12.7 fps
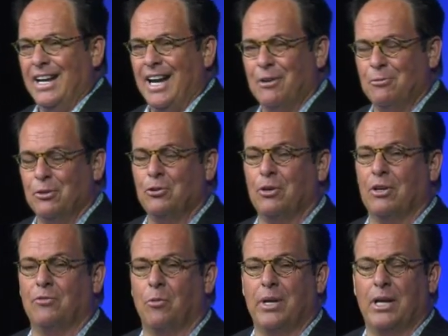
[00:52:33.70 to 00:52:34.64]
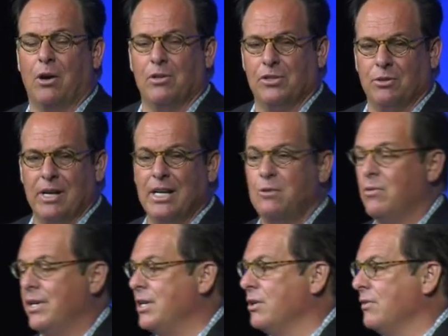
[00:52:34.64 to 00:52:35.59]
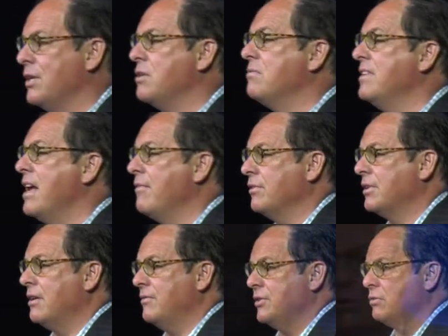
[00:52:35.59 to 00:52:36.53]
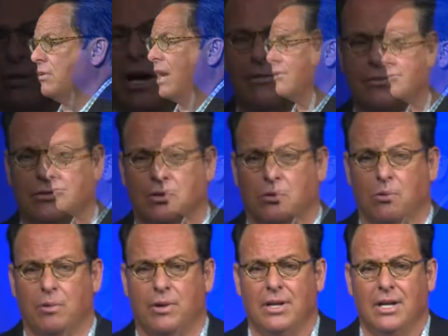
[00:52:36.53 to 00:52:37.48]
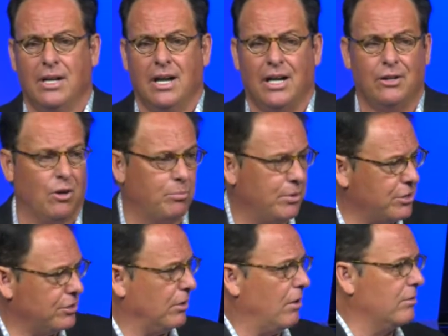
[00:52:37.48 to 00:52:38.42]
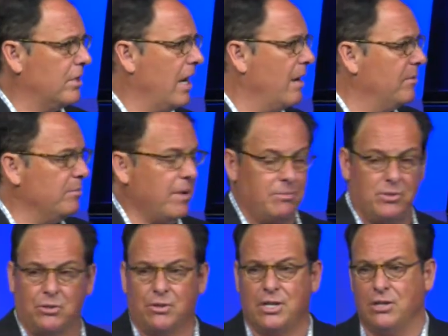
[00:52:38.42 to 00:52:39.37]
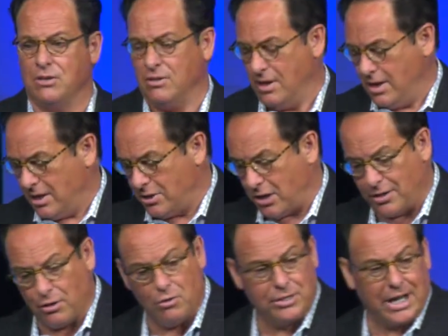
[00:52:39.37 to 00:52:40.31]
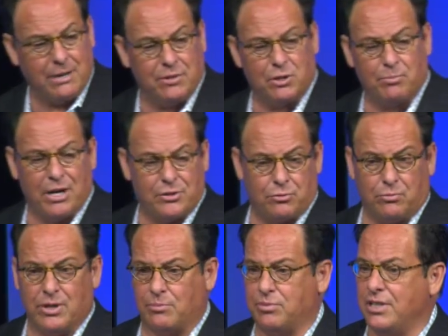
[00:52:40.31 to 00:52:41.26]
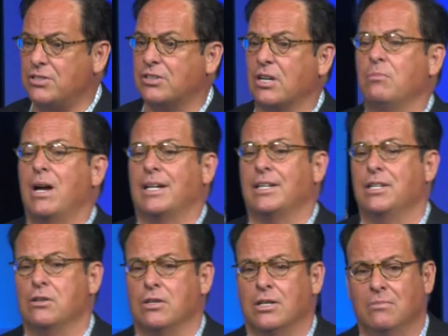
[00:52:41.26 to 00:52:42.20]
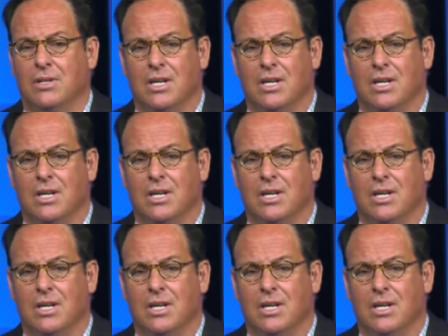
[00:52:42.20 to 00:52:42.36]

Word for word: Hey, real quick before we go, is there anyone here that you've never given your life to the Lord? I know I preached a long time, but maybe you're here. I know you came to hear Pastor Rick. Please come back and hear him.